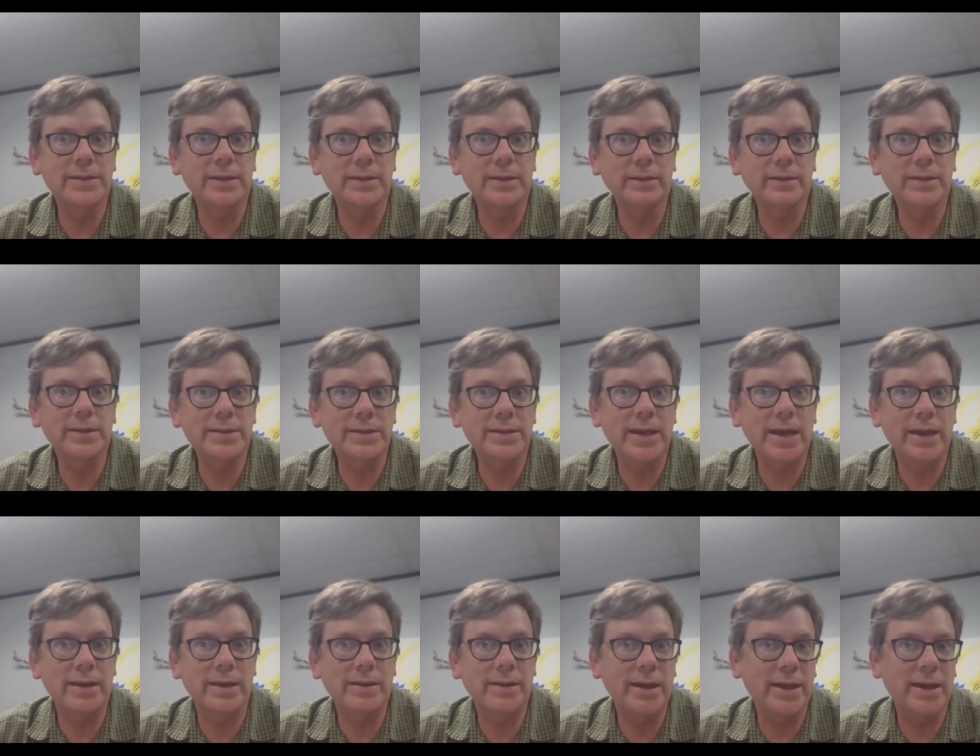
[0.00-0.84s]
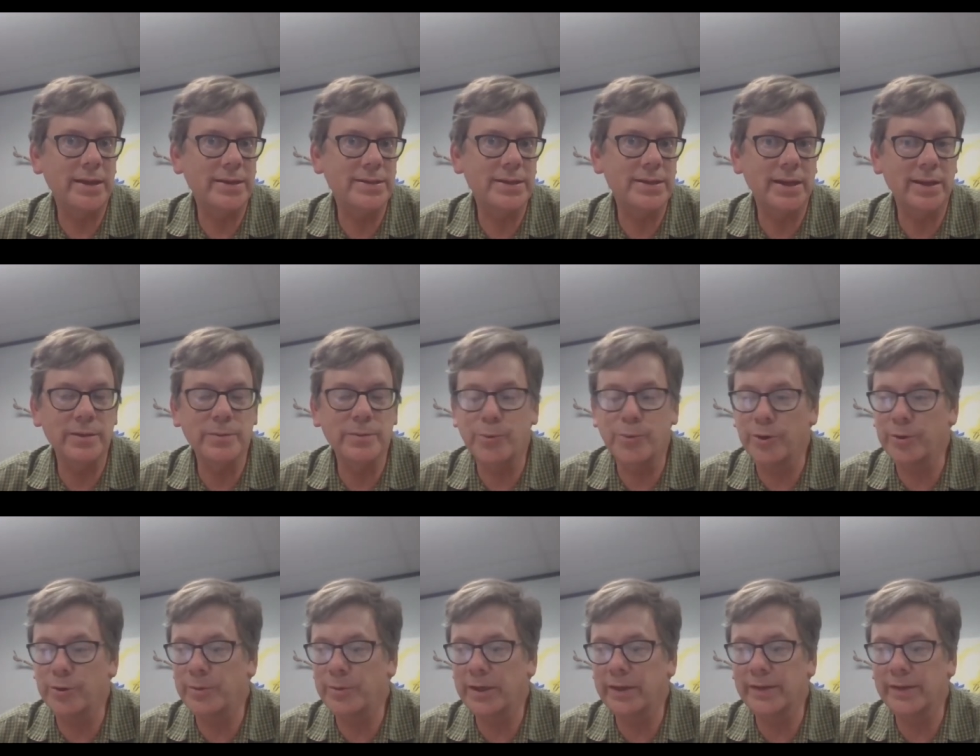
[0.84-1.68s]
And because that I said at the
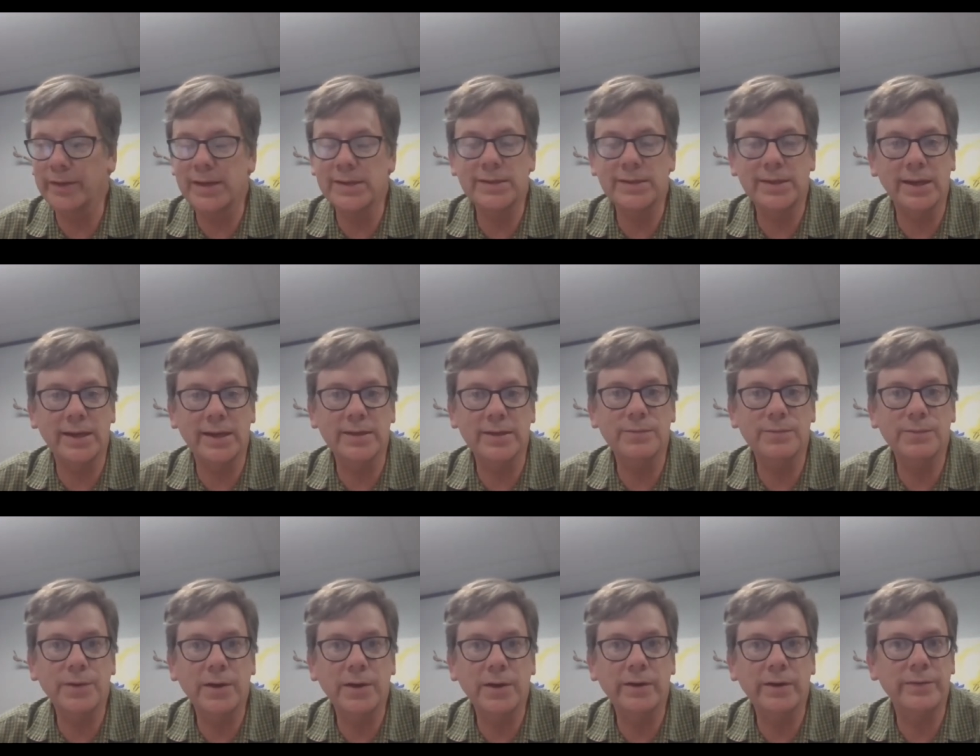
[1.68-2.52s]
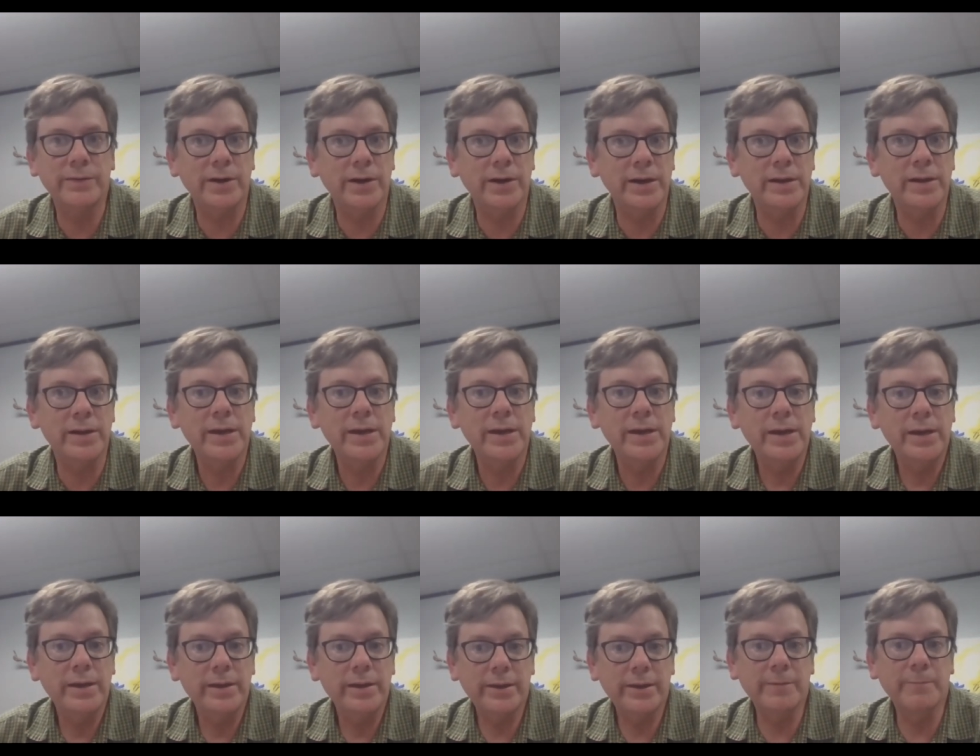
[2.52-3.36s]
board meeting last night, it's very, very
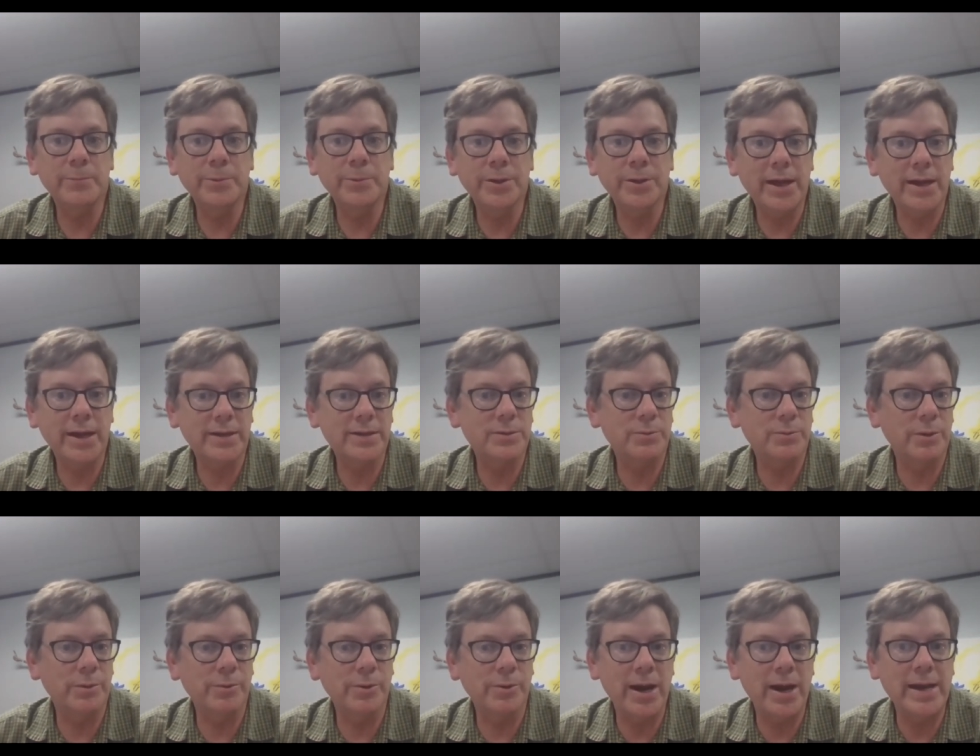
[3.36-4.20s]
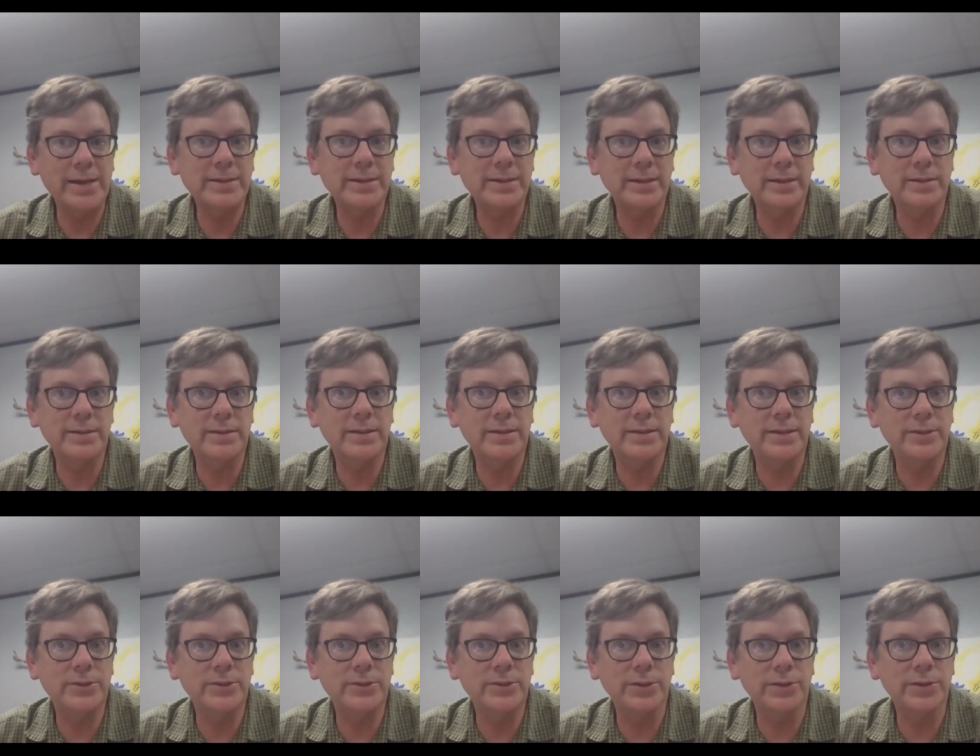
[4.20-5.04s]
complex what we're asking
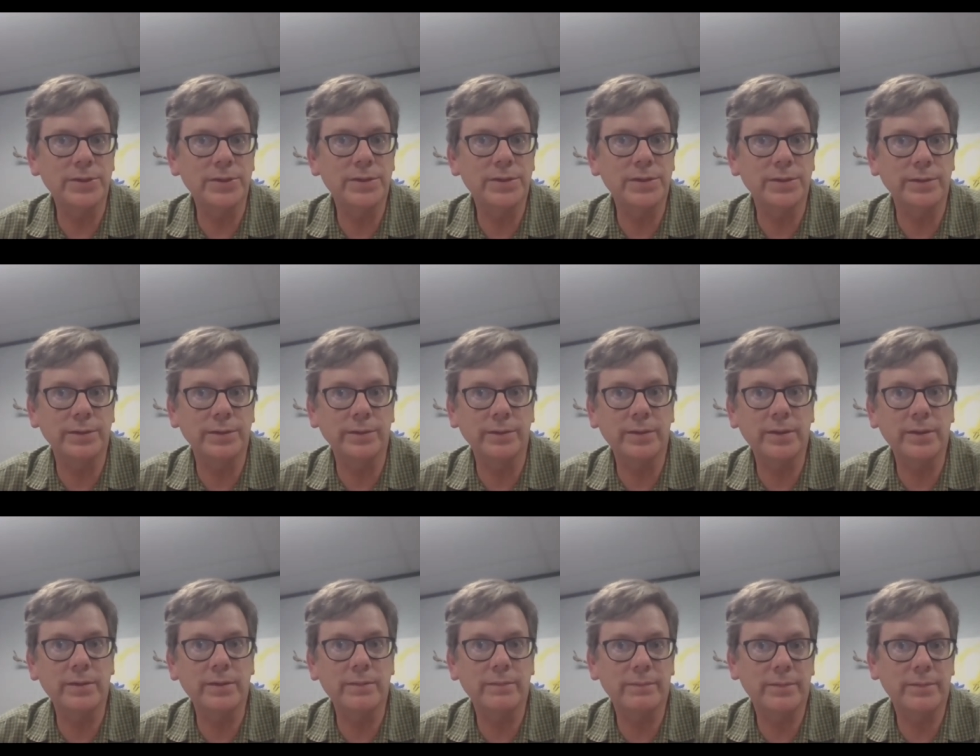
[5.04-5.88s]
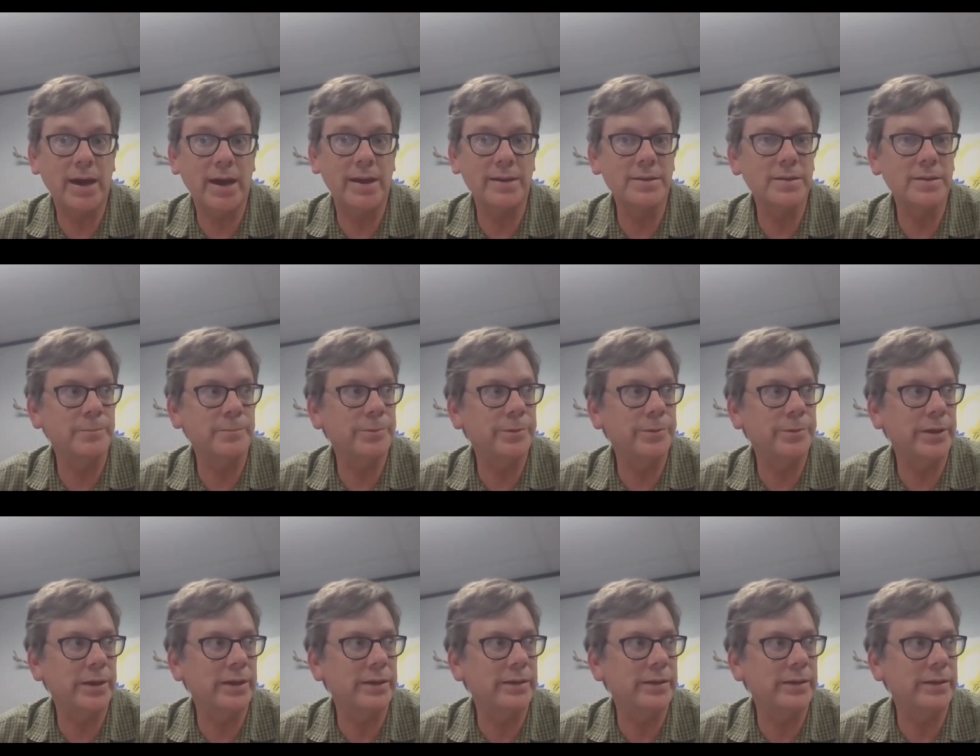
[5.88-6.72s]
teachers to
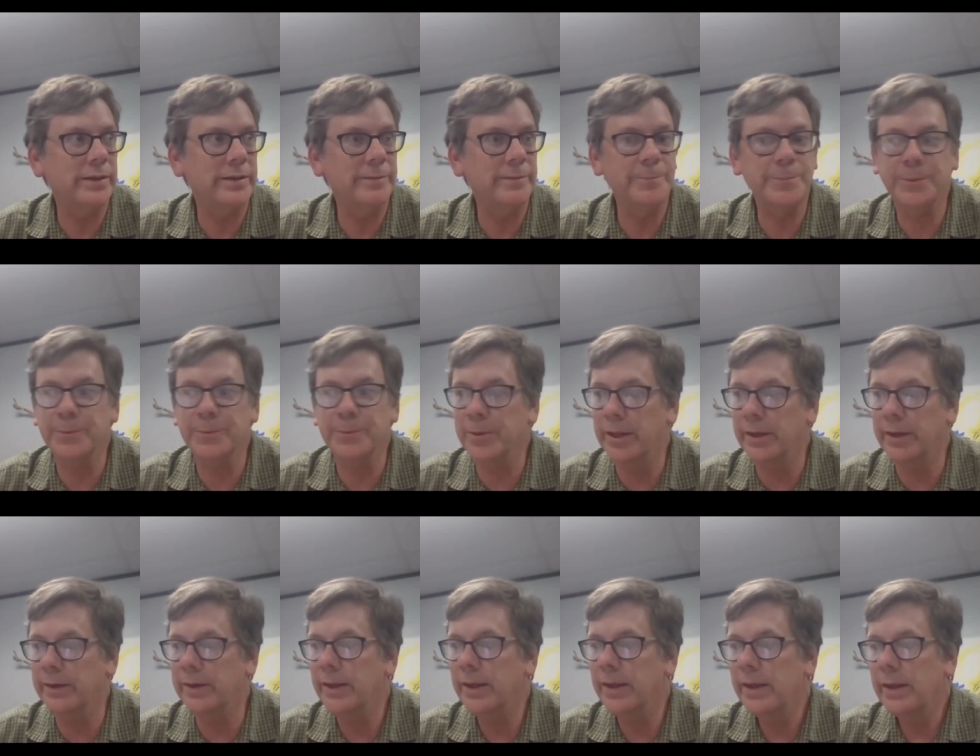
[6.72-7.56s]
contemplate and implement.